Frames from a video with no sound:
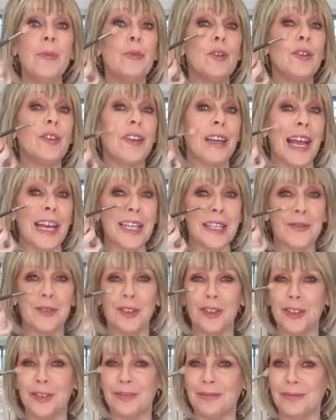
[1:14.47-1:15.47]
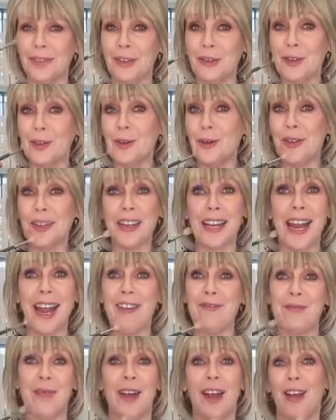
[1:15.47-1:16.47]
Are you excited to hear her side of the
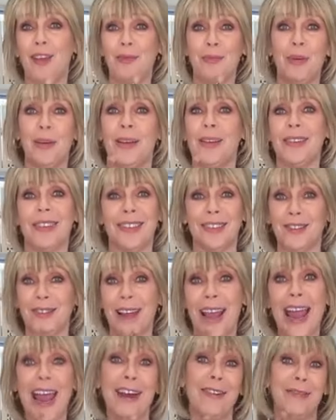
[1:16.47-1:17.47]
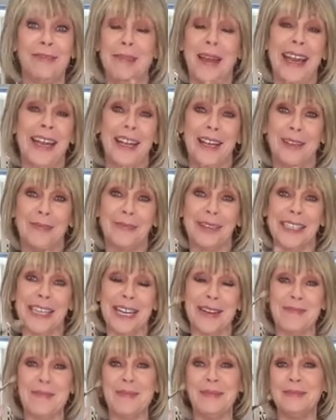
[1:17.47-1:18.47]
story? Comment down your
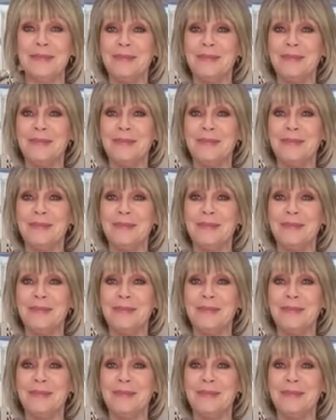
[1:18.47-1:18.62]
thoughts.